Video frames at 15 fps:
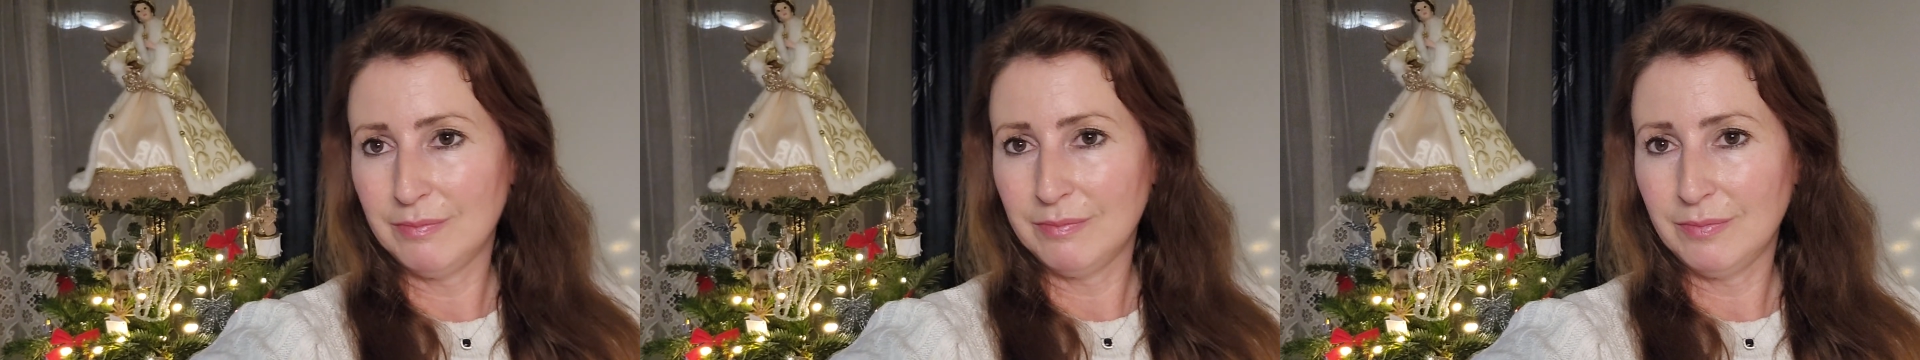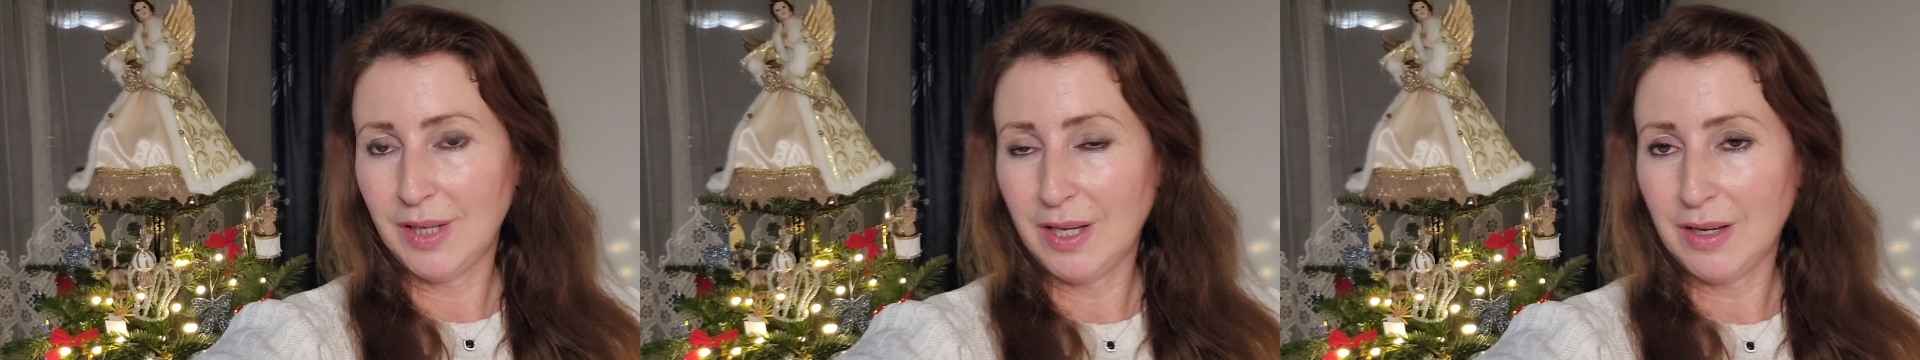
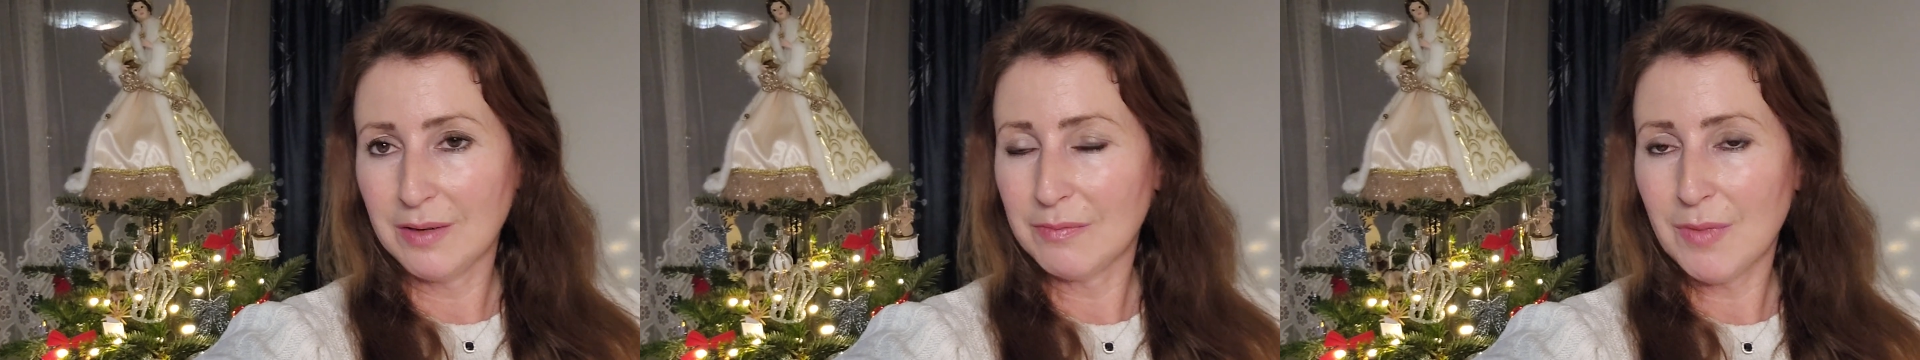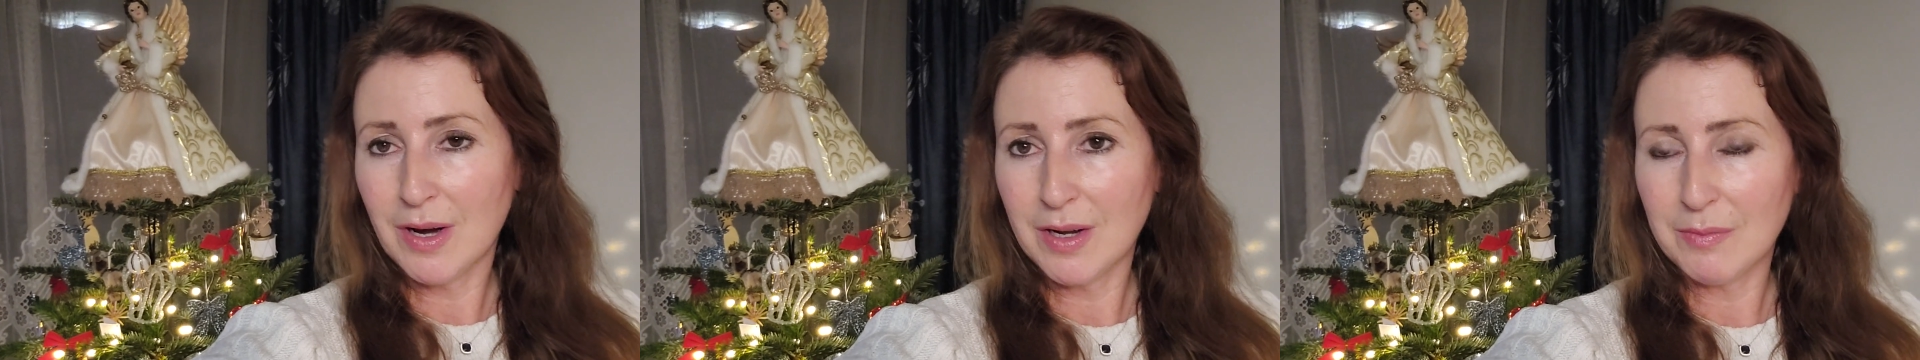me
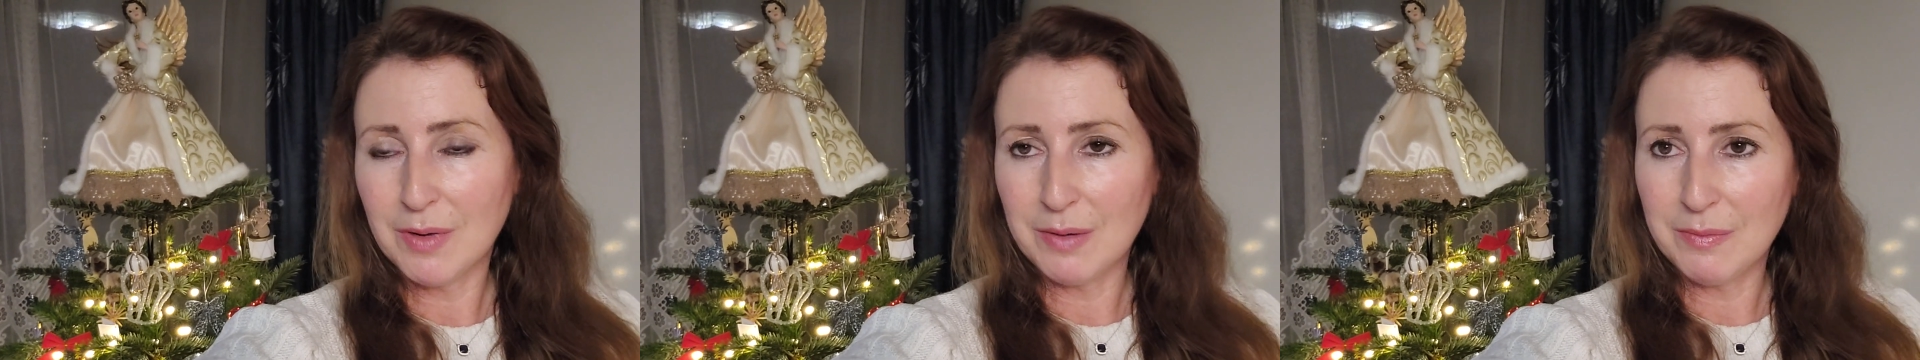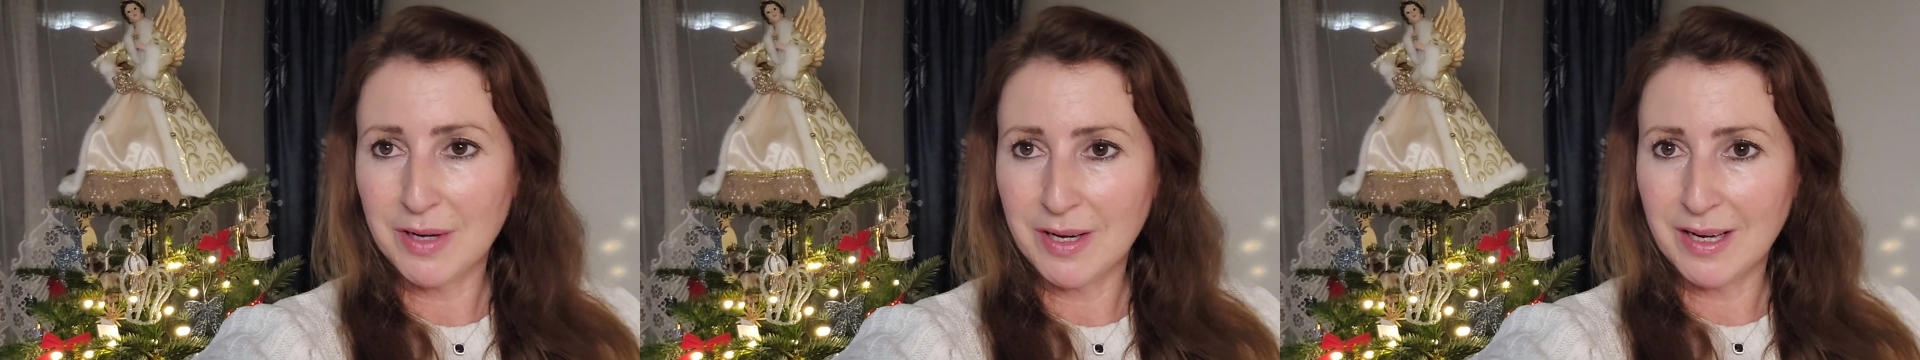and my
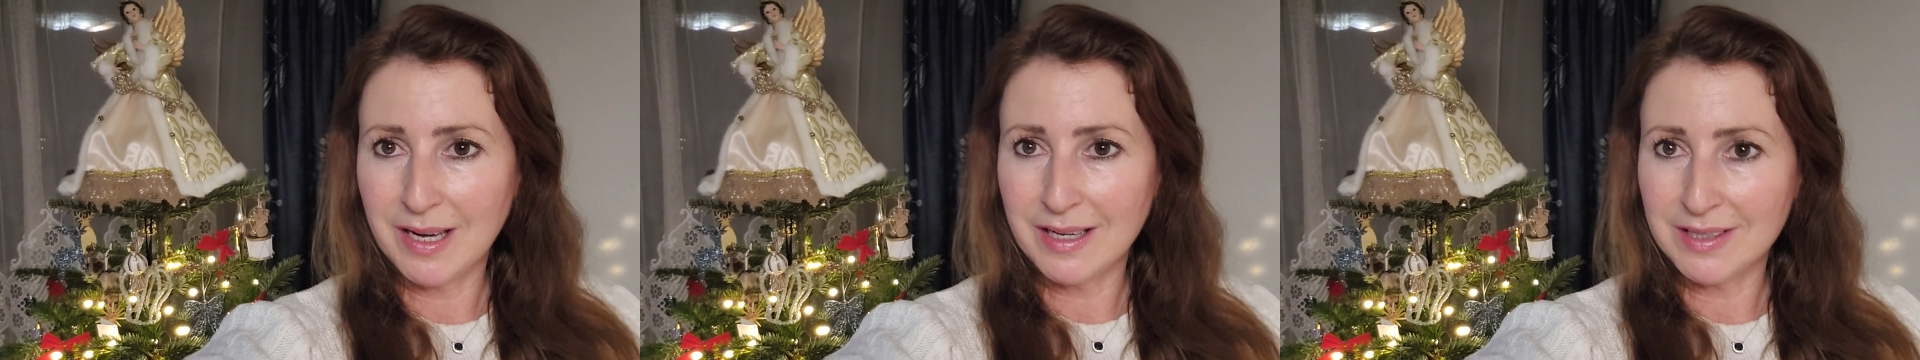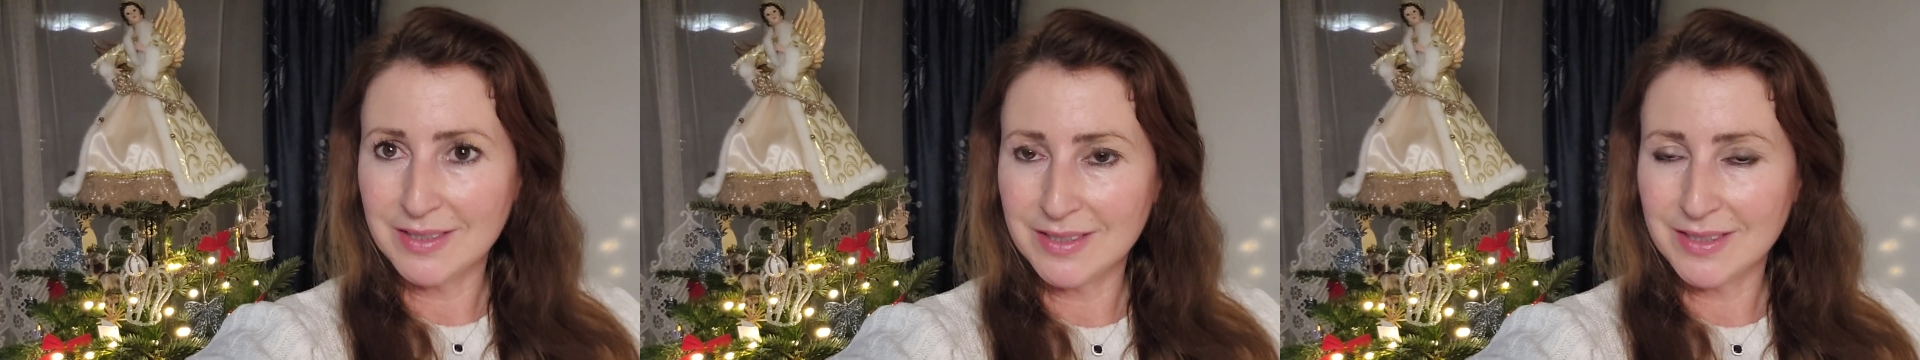mama
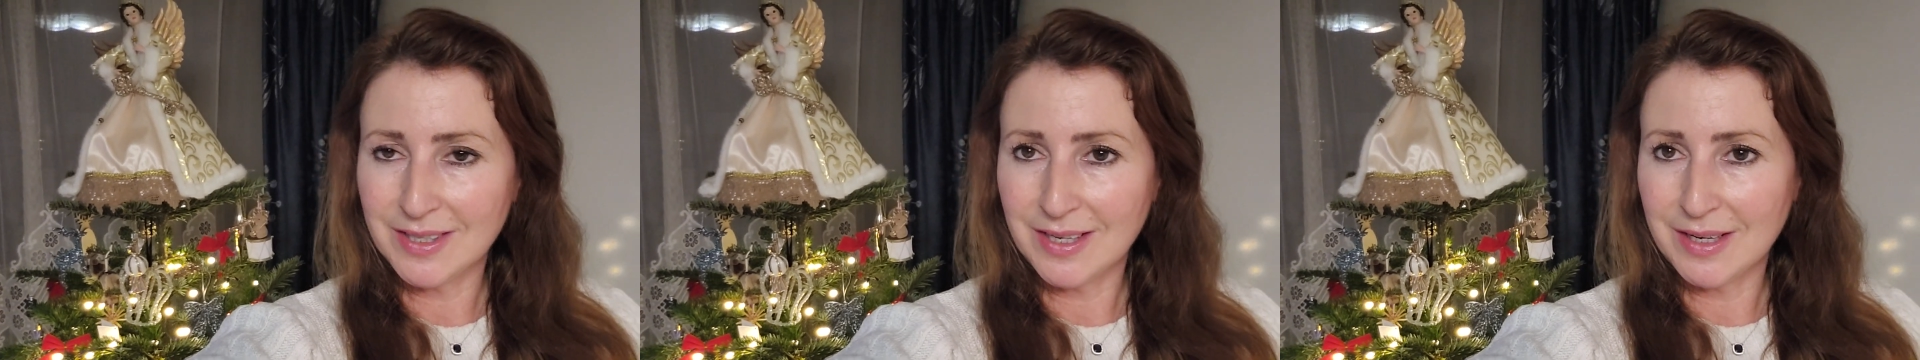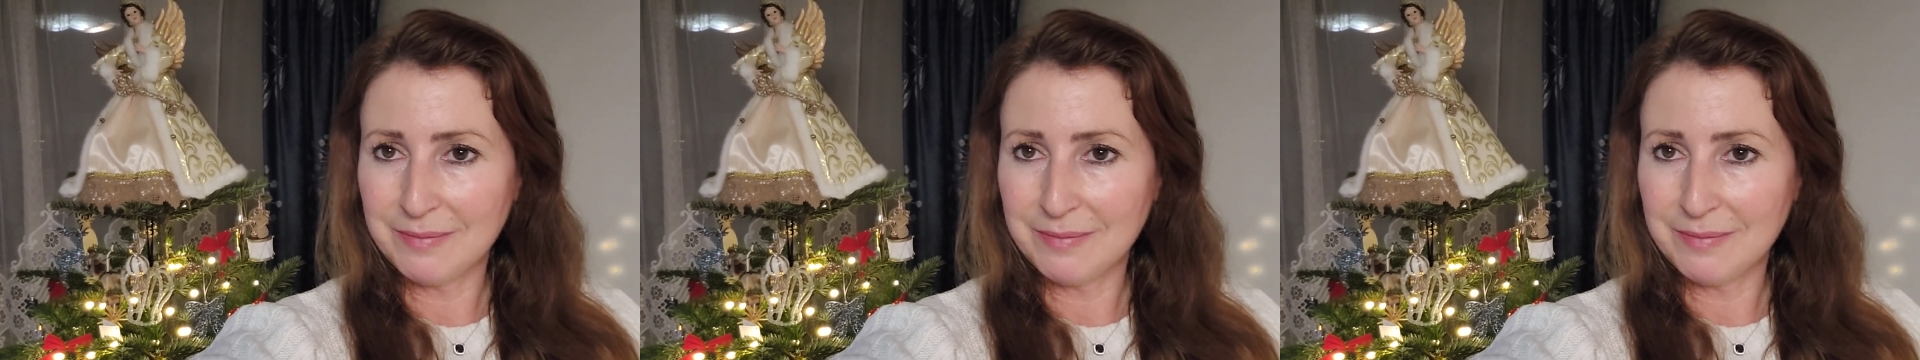and